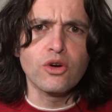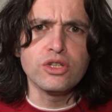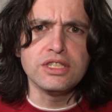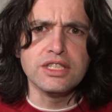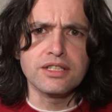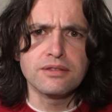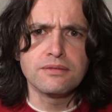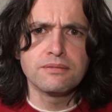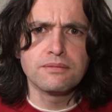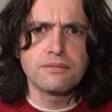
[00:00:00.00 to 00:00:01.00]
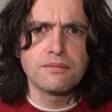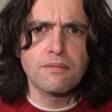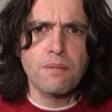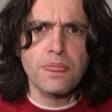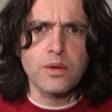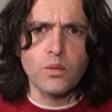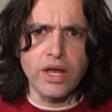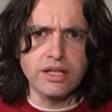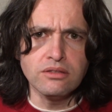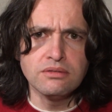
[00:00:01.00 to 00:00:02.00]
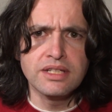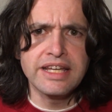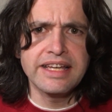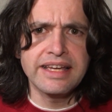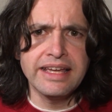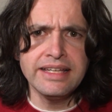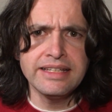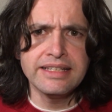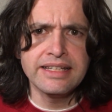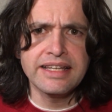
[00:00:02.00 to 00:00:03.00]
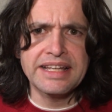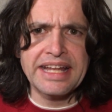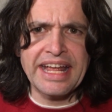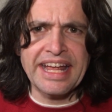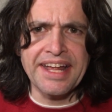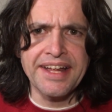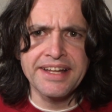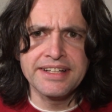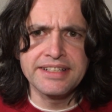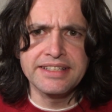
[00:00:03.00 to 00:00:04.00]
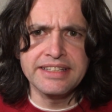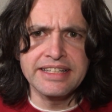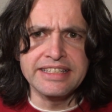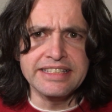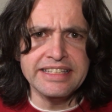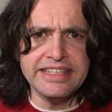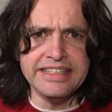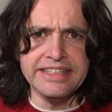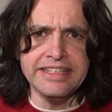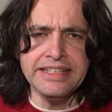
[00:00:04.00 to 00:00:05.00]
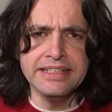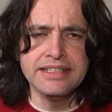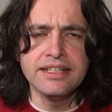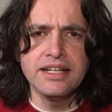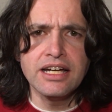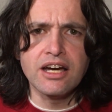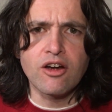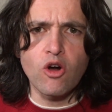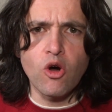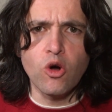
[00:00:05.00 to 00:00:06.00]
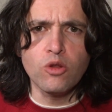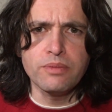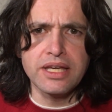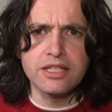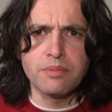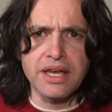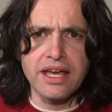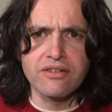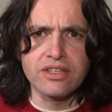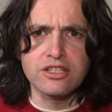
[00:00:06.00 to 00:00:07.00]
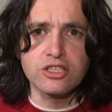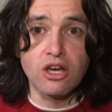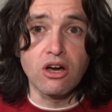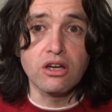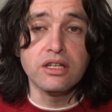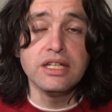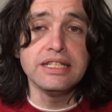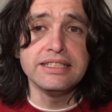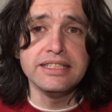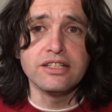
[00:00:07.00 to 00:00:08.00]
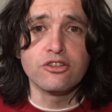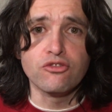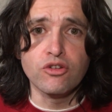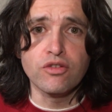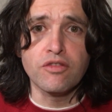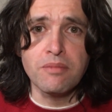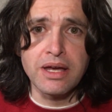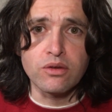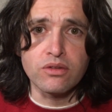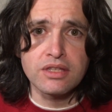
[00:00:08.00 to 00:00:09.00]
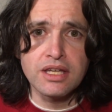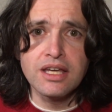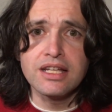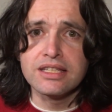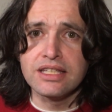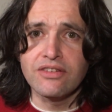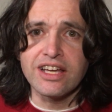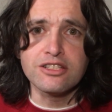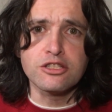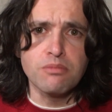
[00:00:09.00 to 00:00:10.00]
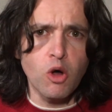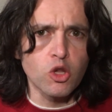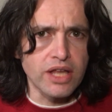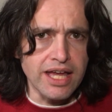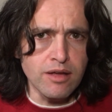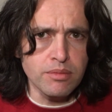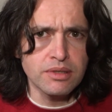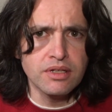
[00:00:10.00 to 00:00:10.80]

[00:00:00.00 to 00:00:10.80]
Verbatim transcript: on here? Well, eh, eh, and e are all made by having the tongue near the roof of the mouth, leaving a small gap,